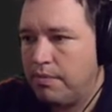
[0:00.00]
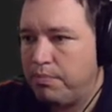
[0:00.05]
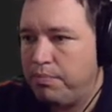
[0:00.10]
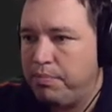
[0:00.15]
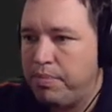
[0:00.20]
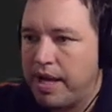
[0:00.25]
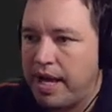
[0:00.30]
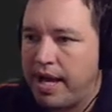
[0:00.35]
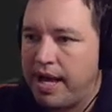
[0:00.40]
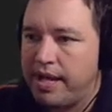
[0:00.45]

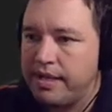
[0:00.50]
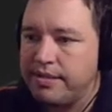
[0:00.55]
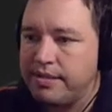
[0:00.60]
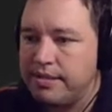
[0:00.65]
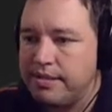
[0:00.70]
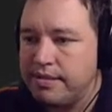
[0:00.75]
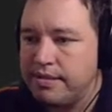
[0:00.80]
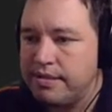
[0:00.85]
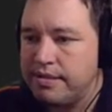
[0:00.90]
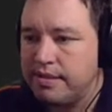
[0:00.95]

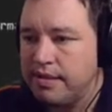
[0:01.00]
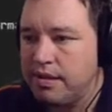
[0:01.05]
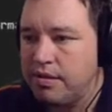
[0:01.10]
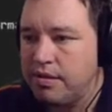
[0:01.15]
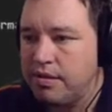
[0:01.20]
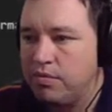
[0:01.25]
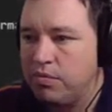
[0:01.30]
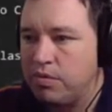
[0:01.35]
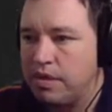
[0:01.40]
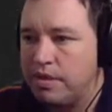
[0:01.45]
bats,
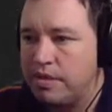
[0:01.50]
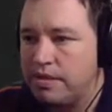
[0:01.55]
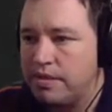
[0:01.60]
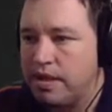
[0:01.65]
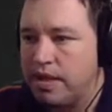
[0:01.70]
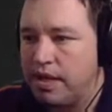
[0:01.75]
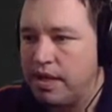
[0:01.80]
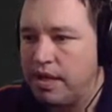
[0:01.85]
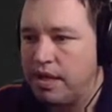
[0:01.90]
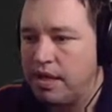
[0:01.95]
we're going to
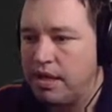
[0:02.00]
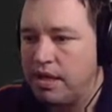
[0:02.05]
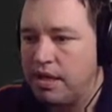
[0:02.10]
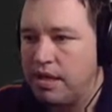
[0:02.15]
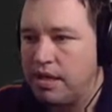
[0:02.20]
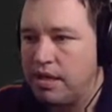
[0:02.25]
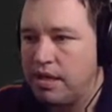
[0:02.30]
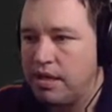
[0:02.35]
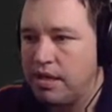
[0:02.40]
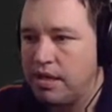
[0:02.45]

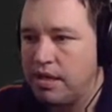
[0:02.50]
say